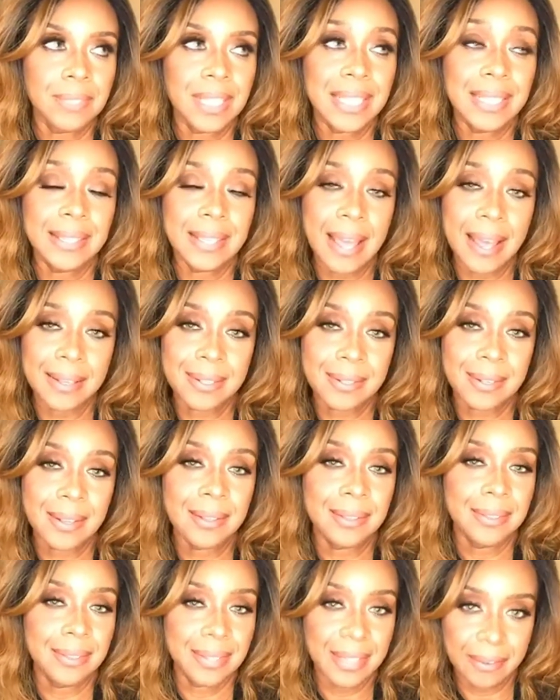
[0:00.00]
Yes,
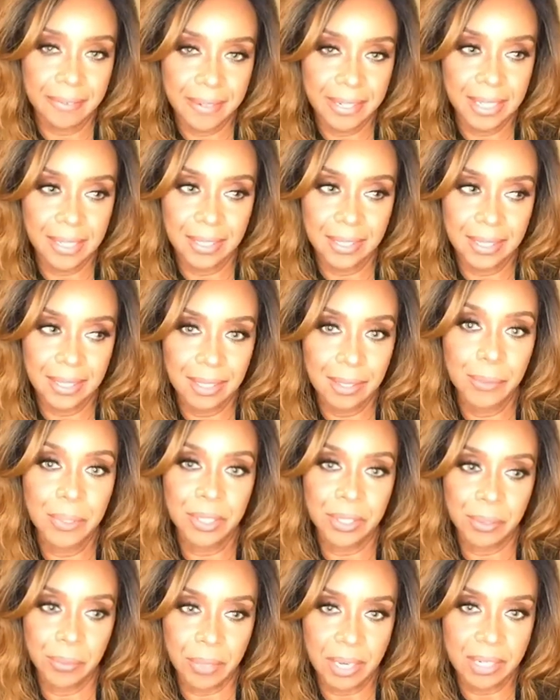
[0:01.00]
definitely we
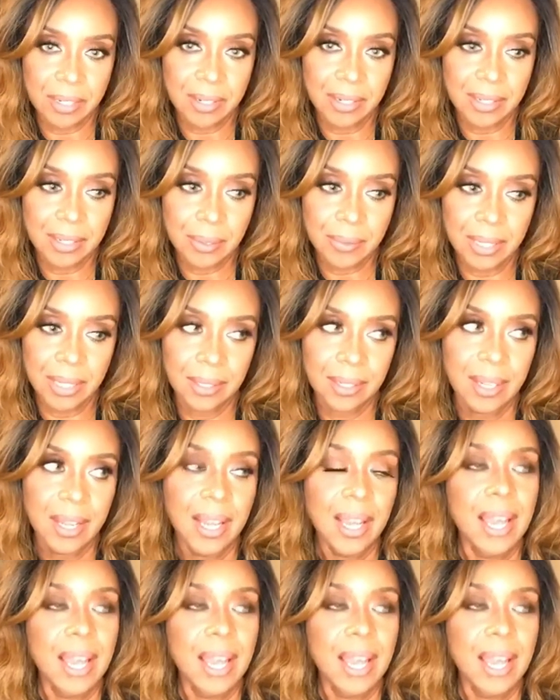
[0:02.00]
should wear sunscreen.